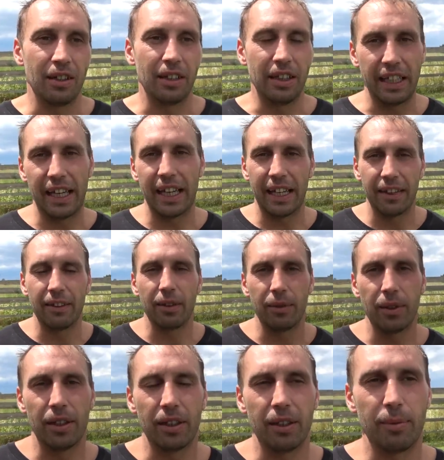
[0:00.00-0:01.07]

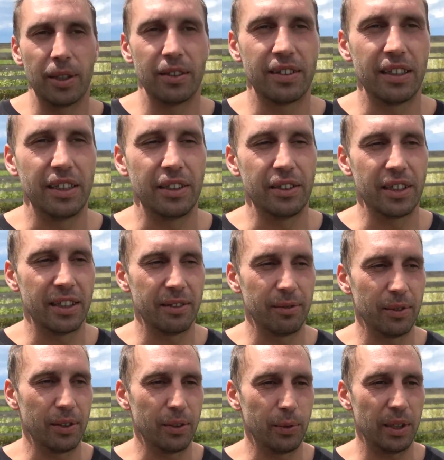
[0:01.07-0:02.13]
Yeah, mostly unit.
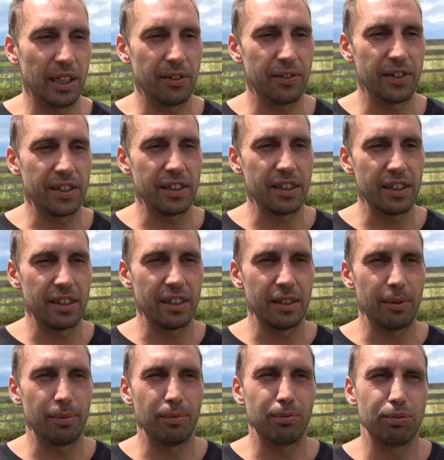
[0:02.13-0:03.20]
We left
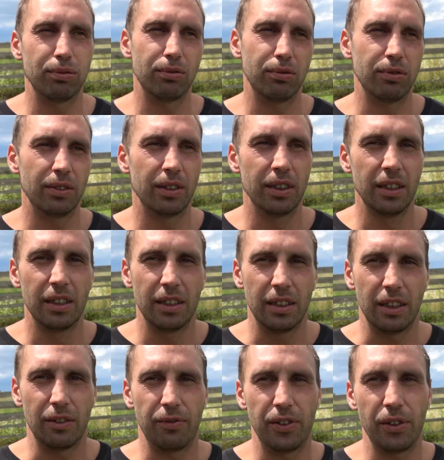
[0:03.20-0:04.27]
a
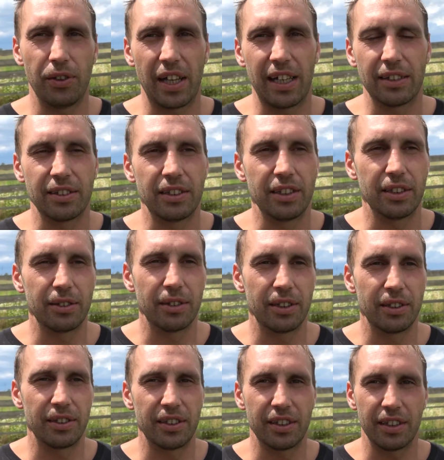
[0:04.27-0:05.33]
few thousand
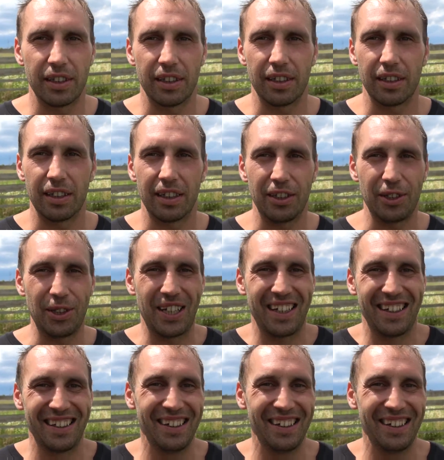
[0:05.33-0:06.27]
euros a unit.